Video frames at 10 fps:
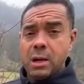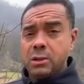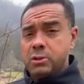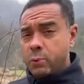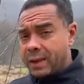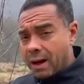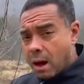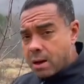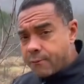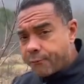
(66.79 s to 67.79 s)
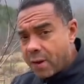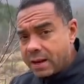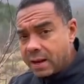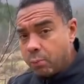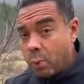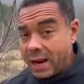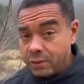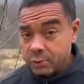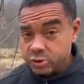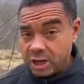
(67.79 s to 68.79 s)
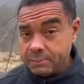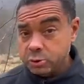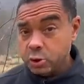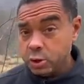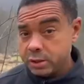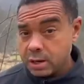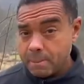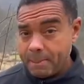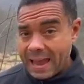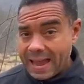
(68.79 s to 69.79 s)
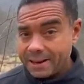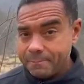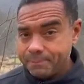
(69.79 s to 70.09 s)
So the unfriendly weed regimes couldn't come back.